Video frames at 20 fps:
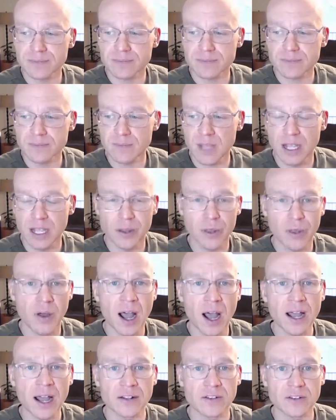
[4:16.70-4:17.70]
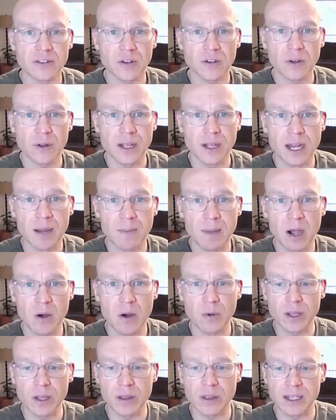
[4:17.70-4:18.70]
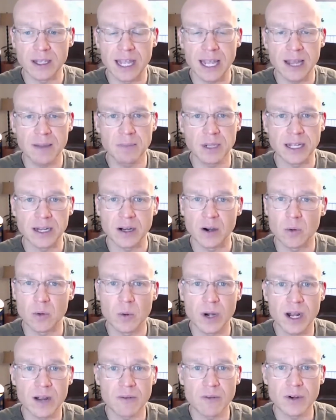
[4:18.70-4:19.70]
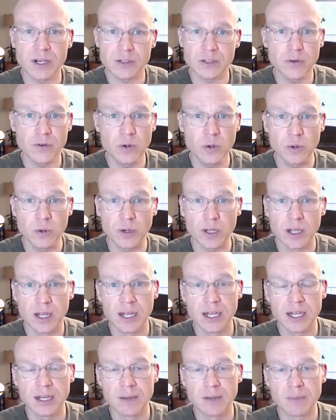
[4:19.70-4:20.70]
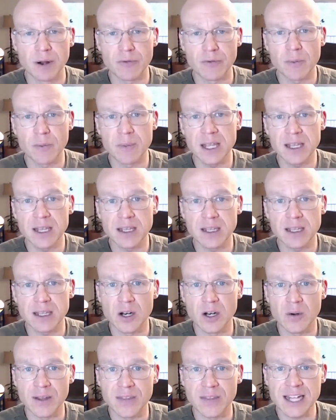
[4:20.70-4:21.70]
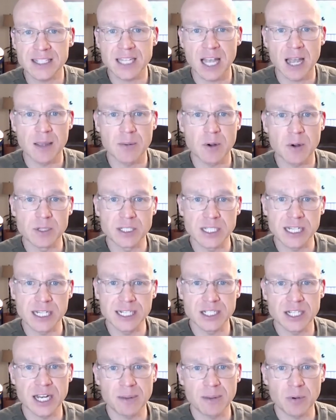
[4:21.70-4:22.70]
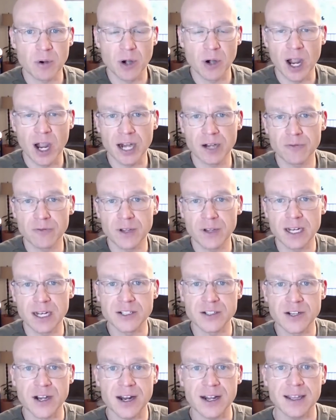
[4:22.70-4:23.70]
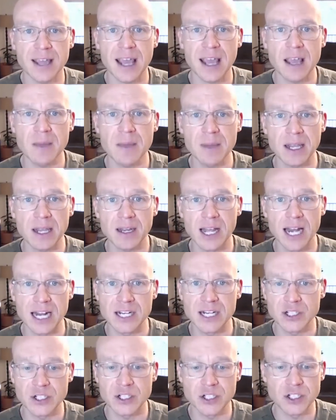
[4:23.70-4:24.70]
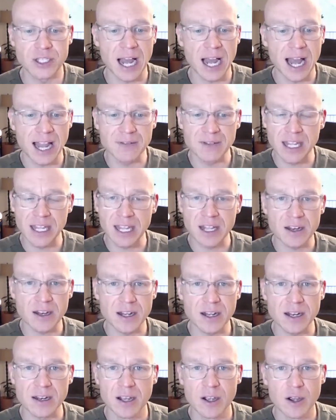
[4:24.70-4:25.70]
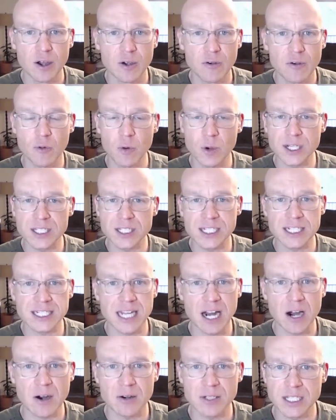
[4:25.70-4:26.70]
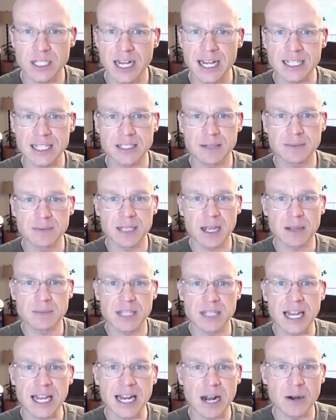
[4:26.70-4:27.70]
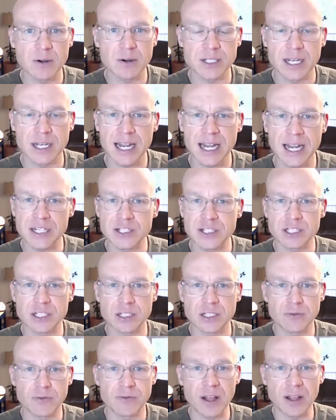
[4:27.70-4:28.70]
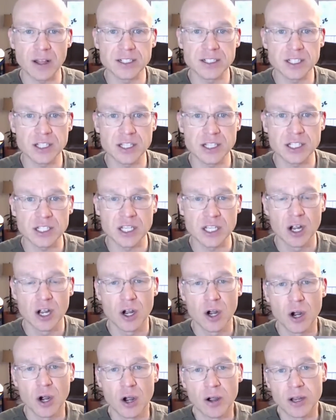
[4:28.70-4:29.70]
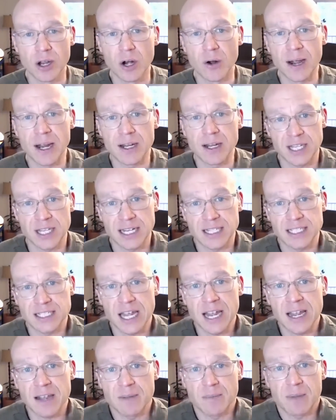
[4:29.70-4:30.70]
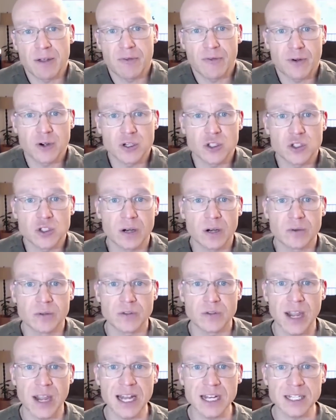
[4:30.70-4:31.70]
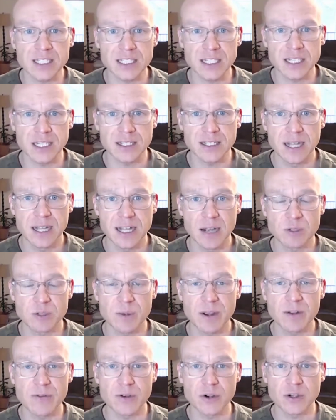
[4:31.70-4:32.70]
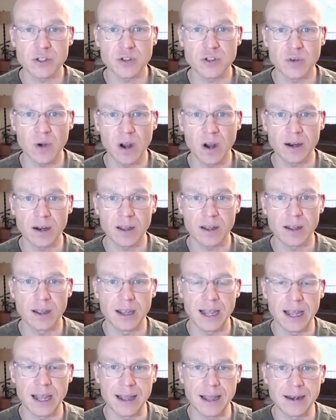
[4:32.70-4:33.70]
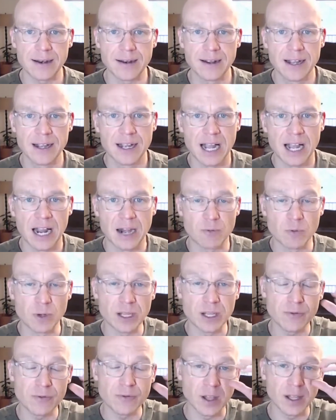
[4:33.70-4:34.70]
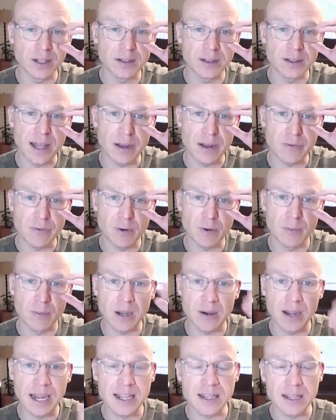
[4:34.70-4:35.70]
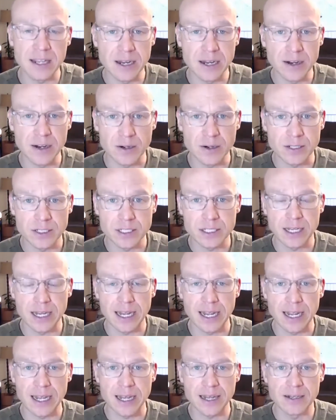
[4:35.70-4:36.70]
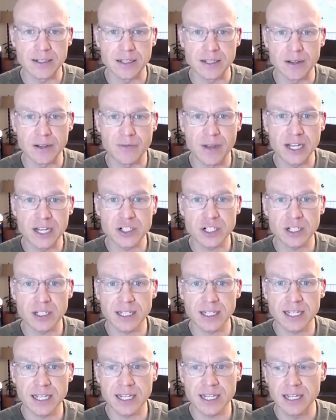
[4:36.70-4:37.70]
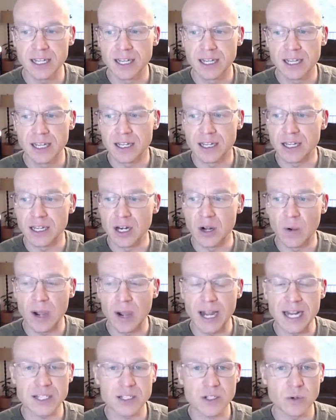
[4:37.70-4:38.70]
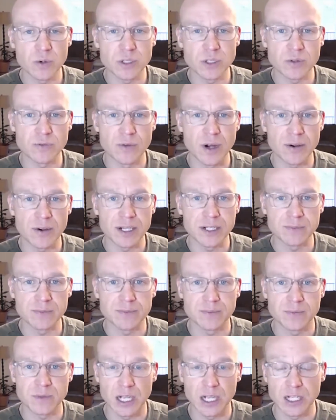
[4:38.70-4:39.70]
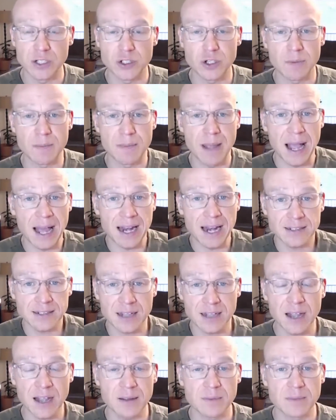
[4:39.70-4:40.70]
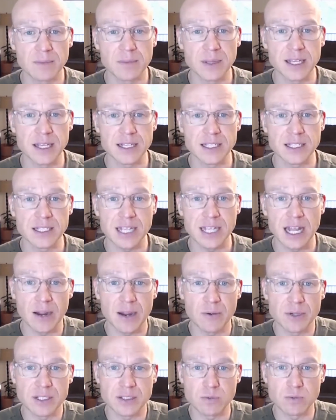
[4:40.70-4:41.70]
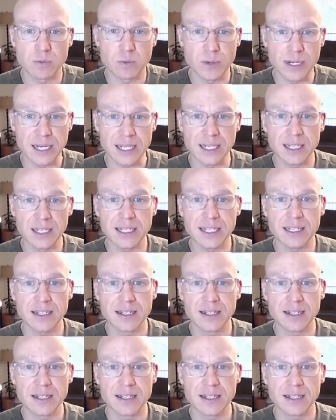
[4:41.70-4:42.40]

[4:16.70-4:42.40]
thoughts or they numb out with gambling or whatever it is food but for me you know at that time it was internet pornography and internet gaming and i just dived in in four to six hours a night sometimes eight hours a night just fell into this you know I, I say my first drug was fantasy that was my first drug and i really fell into that for about eight years and eventually you know high school was a very a traumatic time because i was really